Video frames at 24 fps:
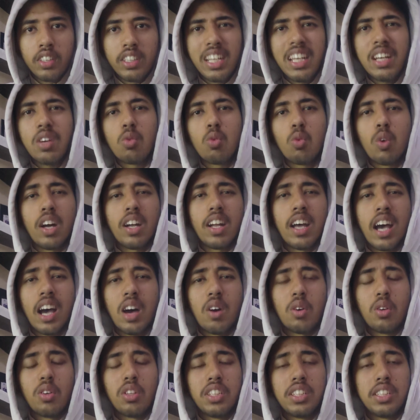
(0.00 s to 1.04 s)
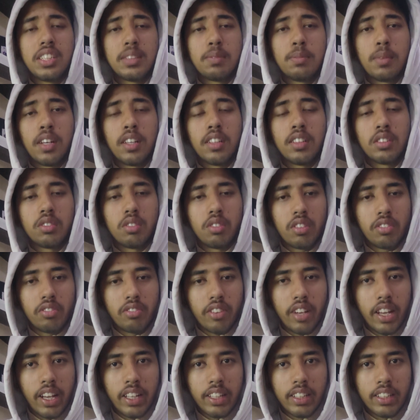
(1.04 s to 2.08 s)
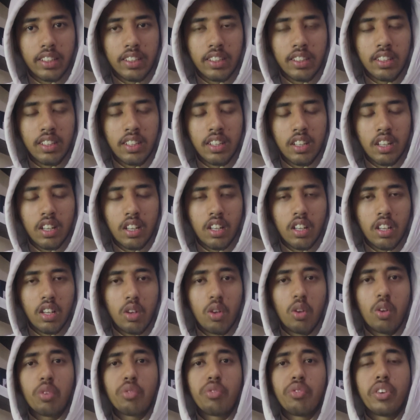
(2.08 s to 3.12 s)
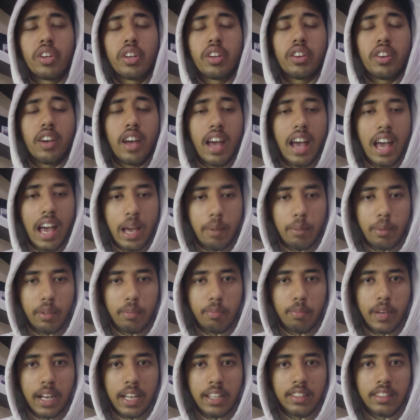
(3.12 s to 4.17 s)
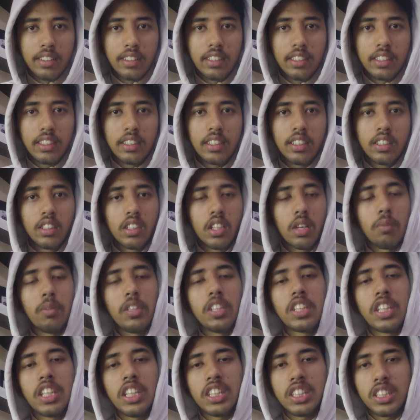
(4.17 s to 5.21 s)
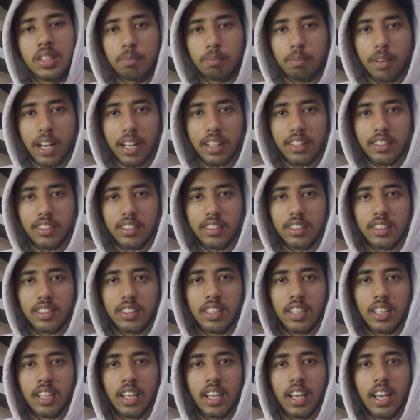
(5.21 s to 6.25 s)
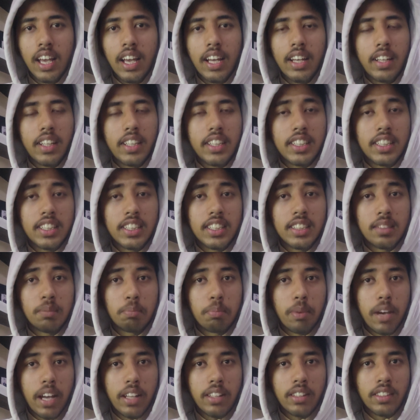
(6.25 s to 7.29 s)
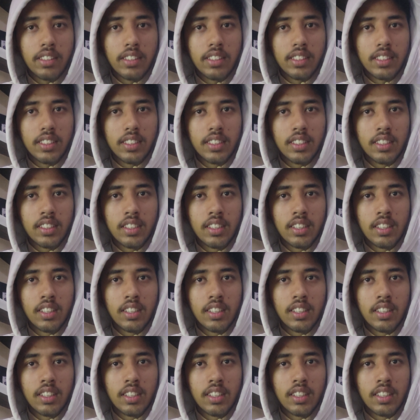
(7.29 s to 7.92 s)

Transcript: Take 1 hour each month to reflect. Look for habit patterns, communication patterns, and decision patterns.